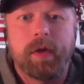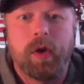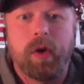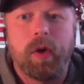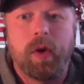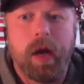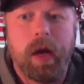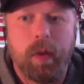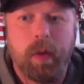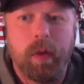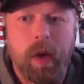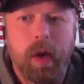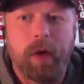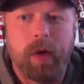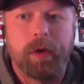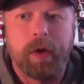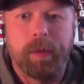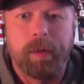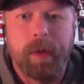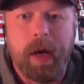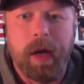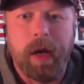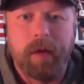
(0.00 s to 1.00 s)
I wound
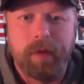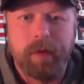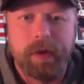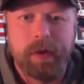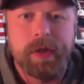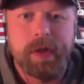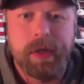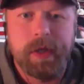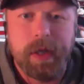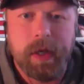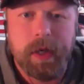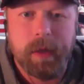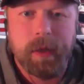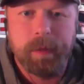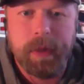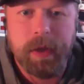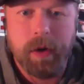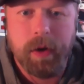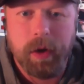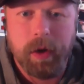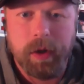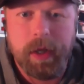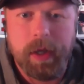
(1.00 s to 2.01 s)
up obviously getting
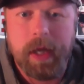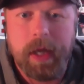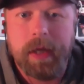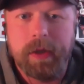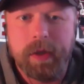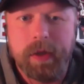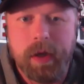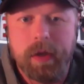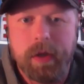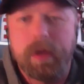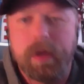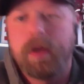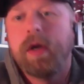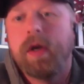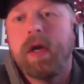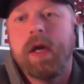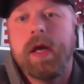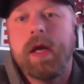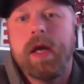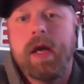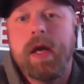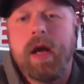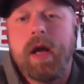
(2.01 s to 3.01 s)
PRK
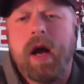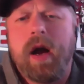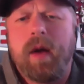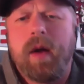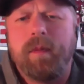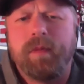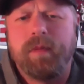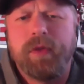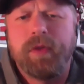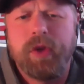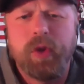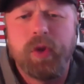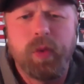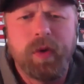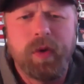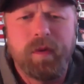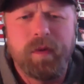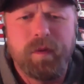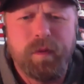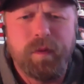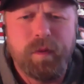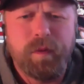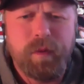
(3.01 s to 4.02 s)
done. You would
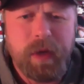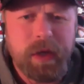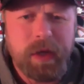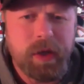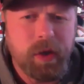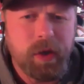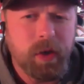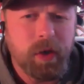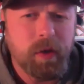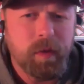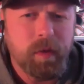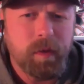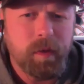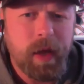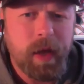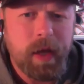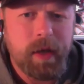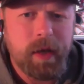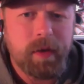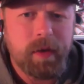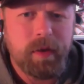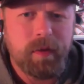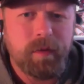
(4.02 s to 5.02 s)
figure
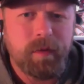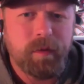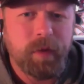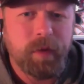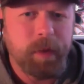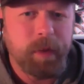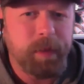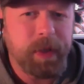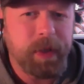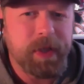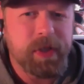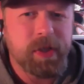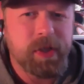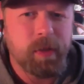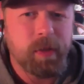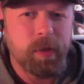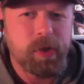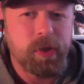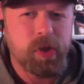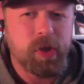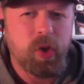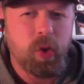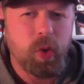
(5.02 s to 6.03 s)
that flipping
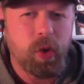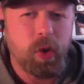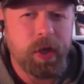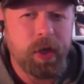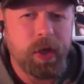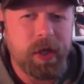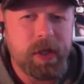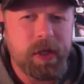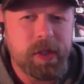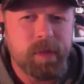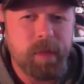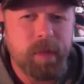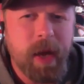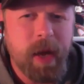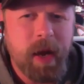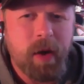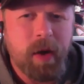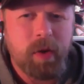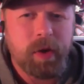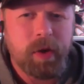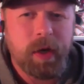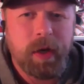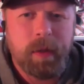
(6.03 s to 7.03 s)
someone's corneas
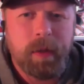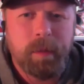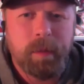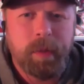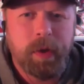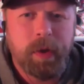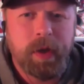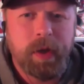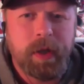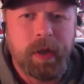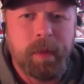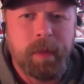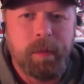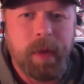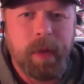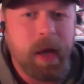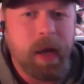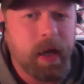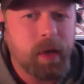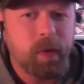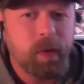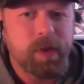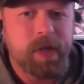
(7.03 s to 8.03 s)
out and putting them
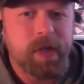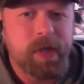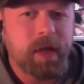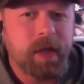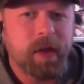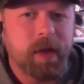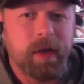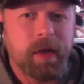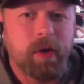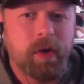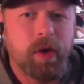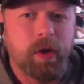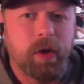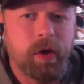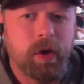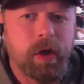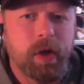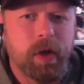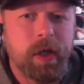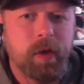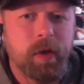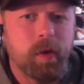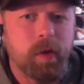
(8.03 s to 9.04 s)
back would take a lot longer to
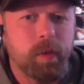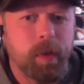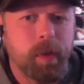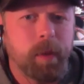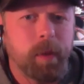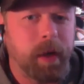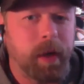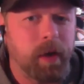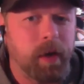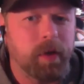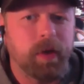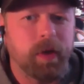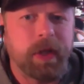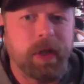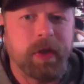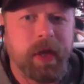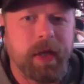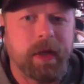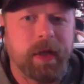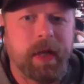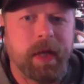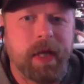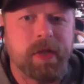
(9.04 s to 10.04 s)
heal, but apparently
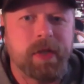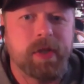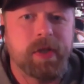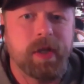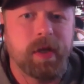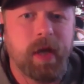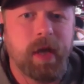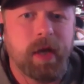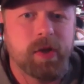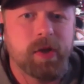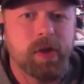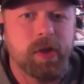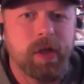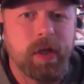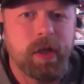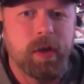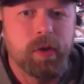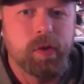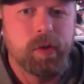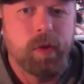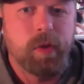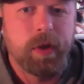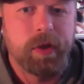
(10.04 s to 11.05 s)
that LASIK actually
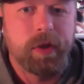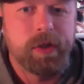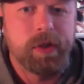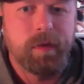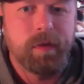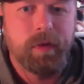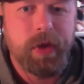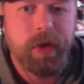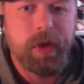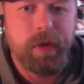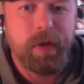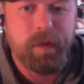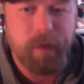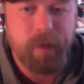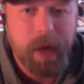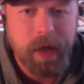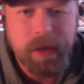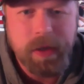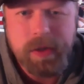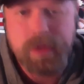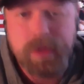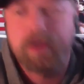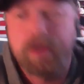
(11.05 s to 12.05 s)
heals relatively
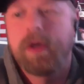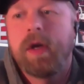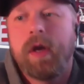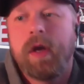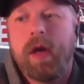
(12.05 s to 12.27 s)
fast.